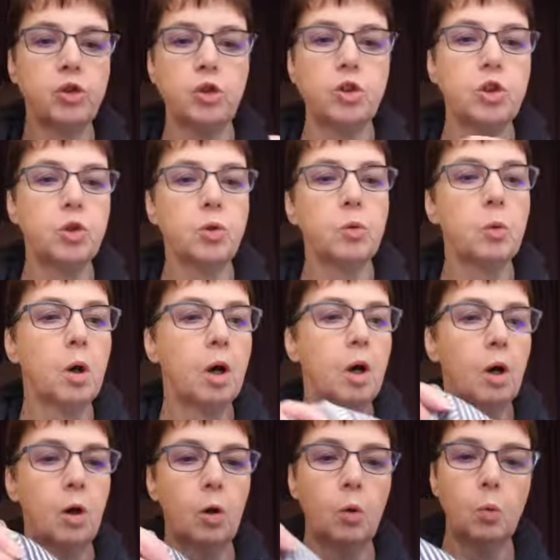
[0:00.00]
do
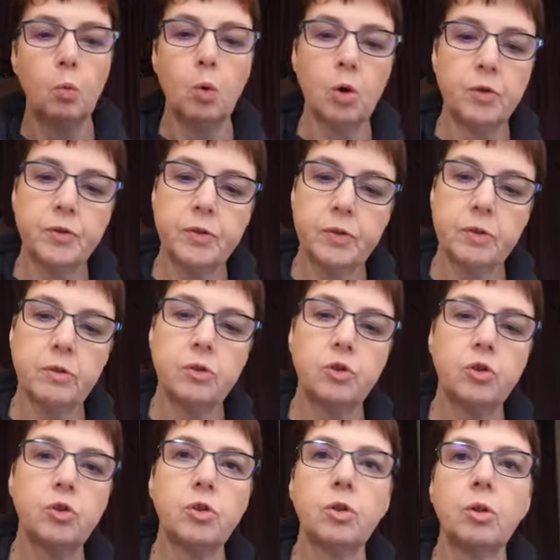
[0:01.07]
was
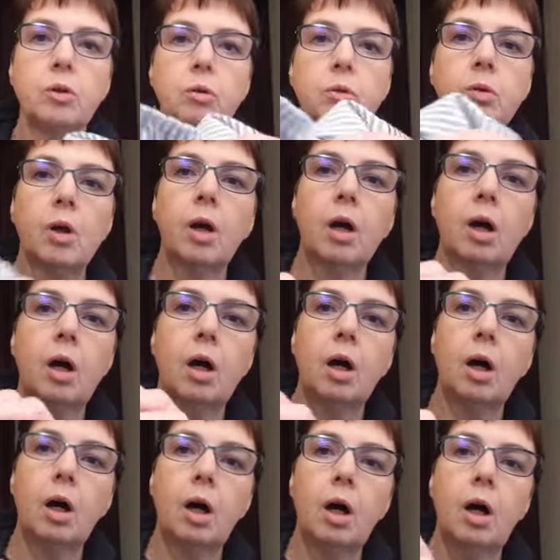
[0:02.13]
to
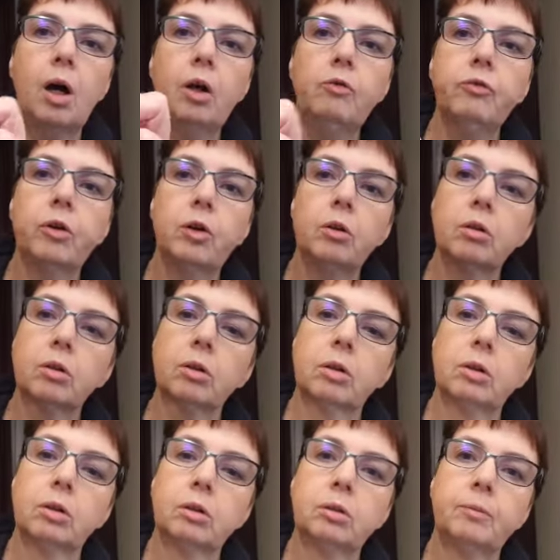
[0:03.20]
overlock
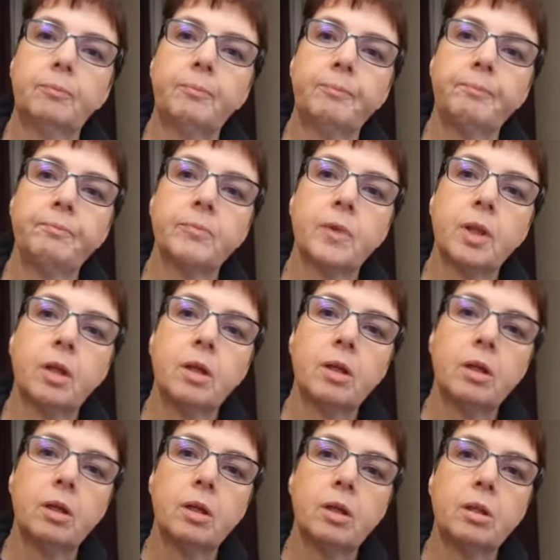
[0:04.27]

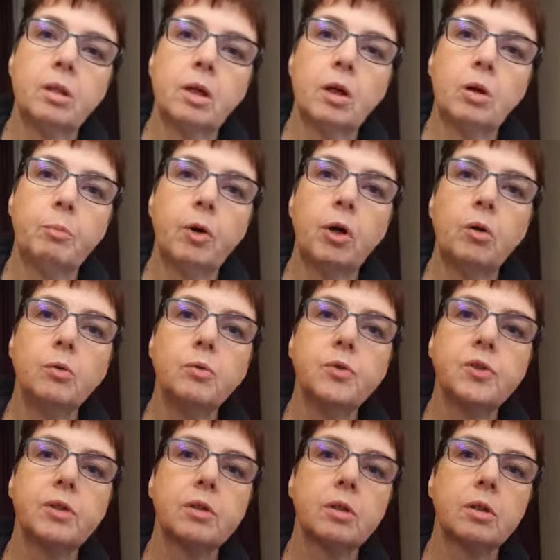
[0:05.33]
the
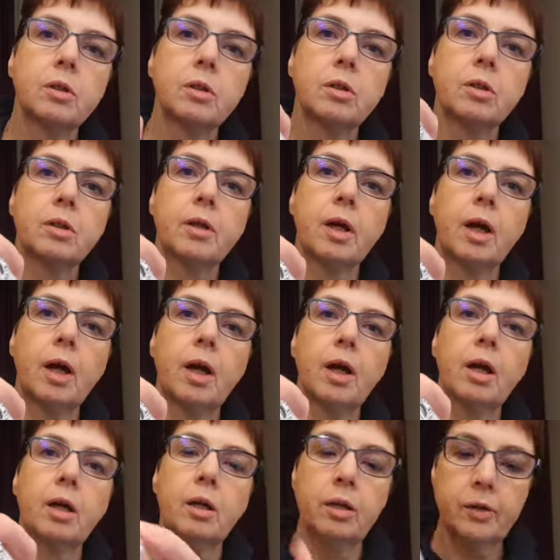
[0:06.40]
armholes.
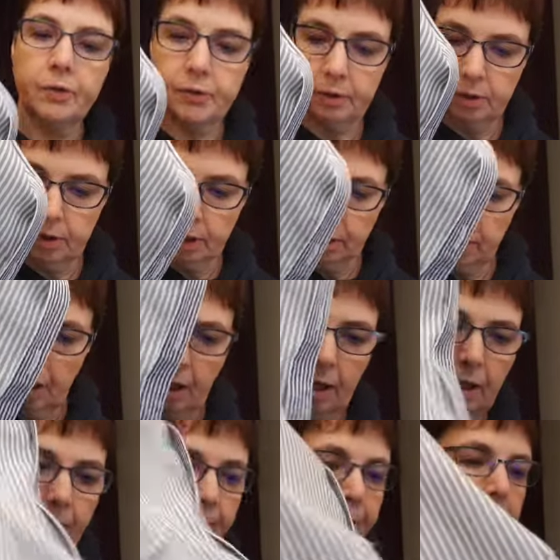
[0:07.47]
So I did
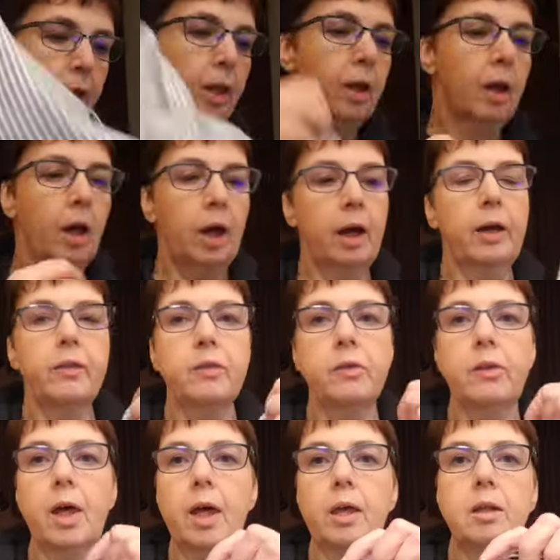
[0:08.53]
that, and
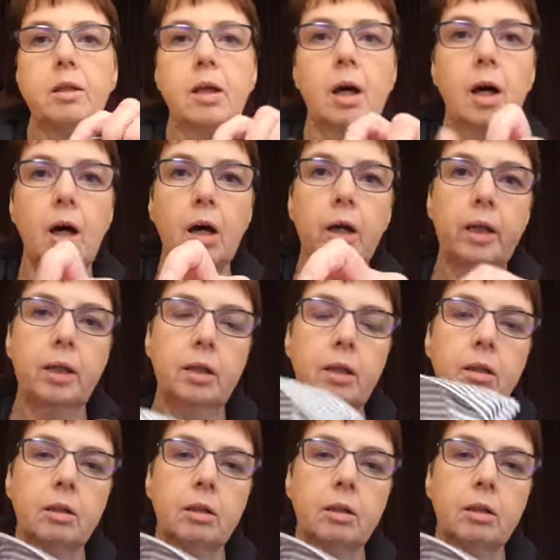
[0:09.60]
then I